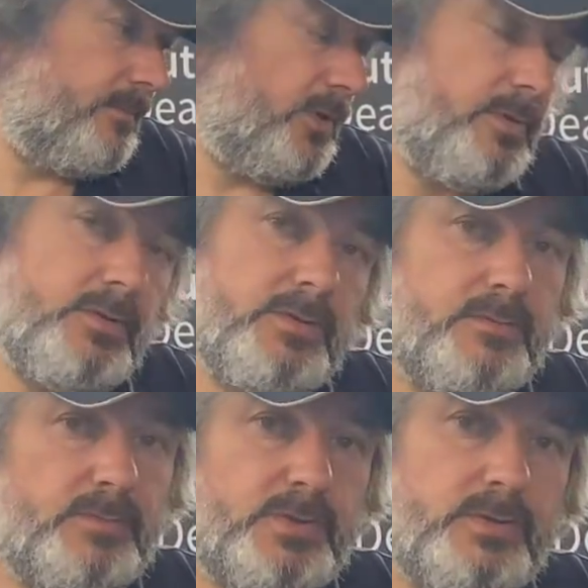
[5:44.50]
partners,
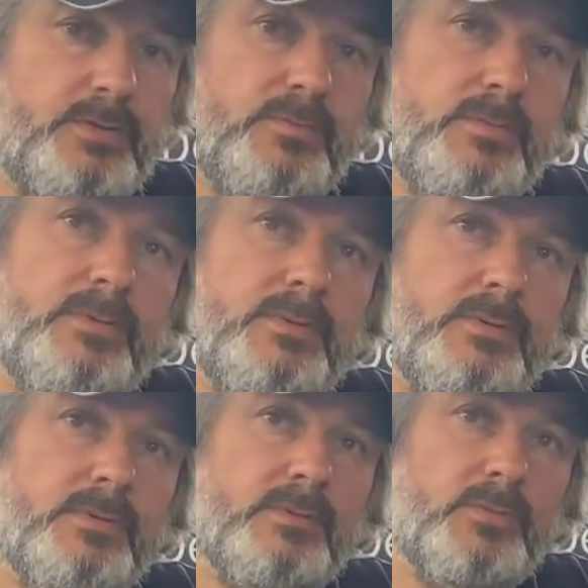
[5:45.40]
which is
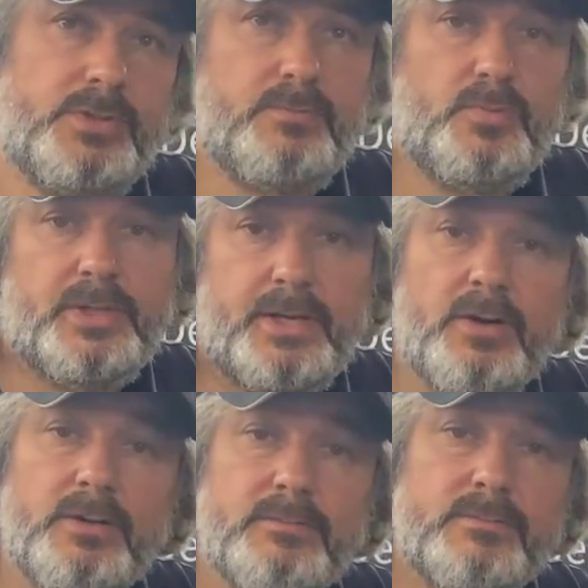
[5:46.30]
what they are.